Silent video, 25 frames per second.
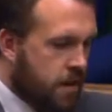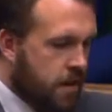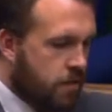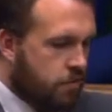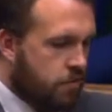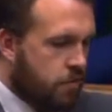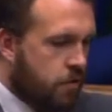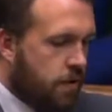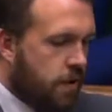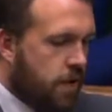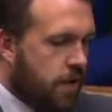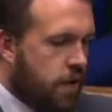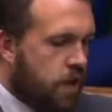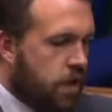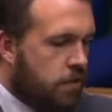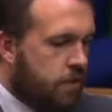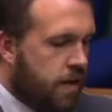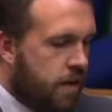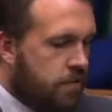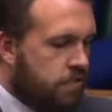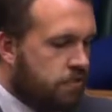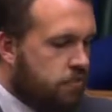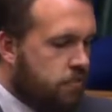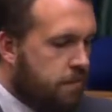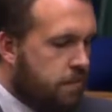During her
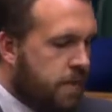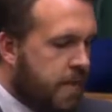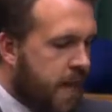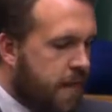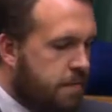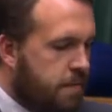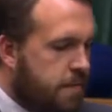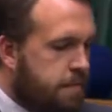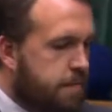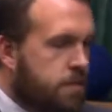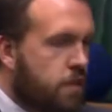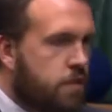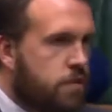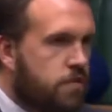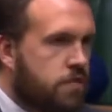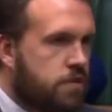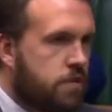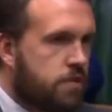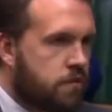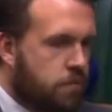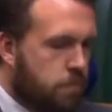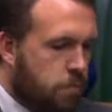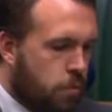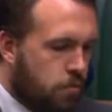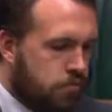arrest, she became abusive
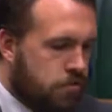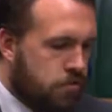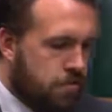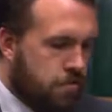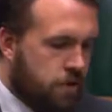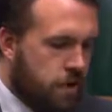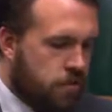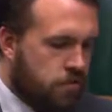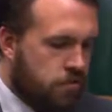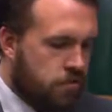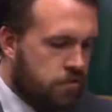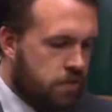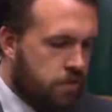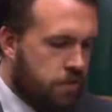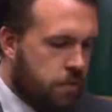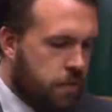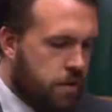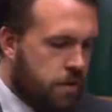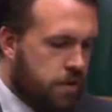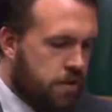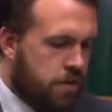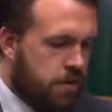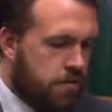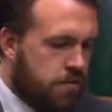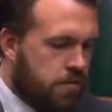towards emergency
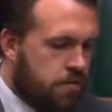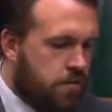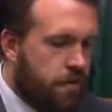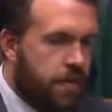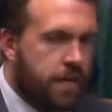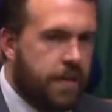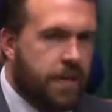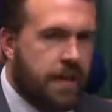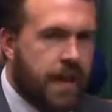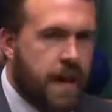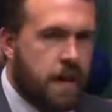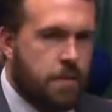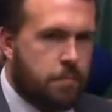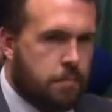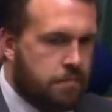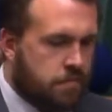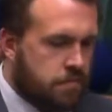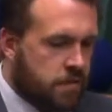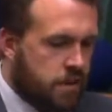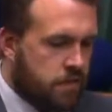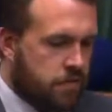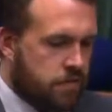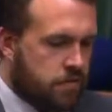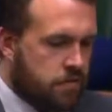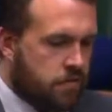workers and was
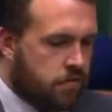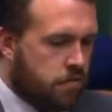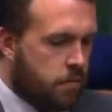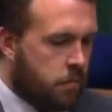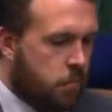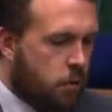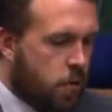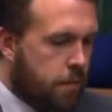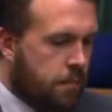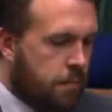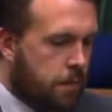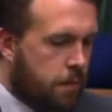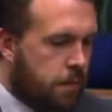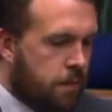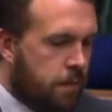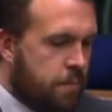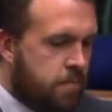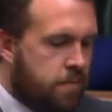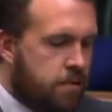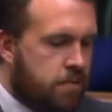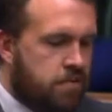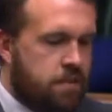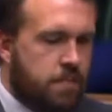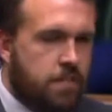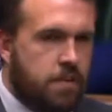sentenced to 1 month
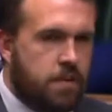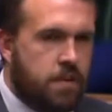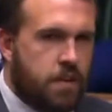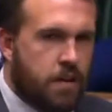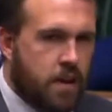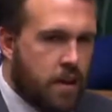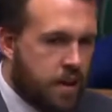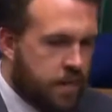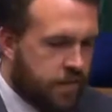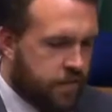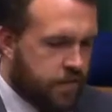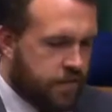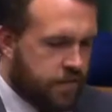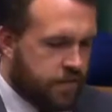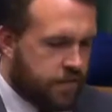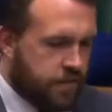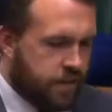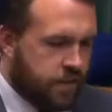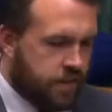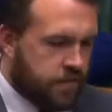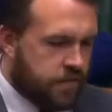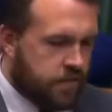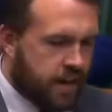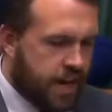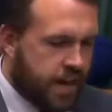imprisonment for the
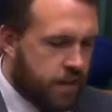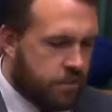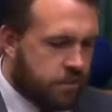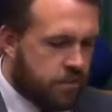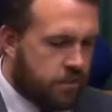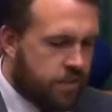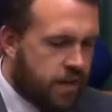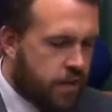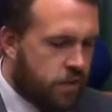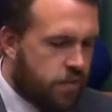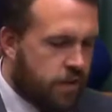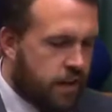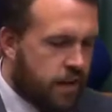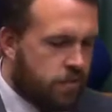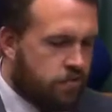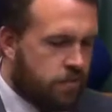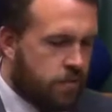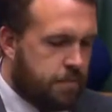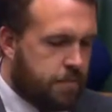first count of outraging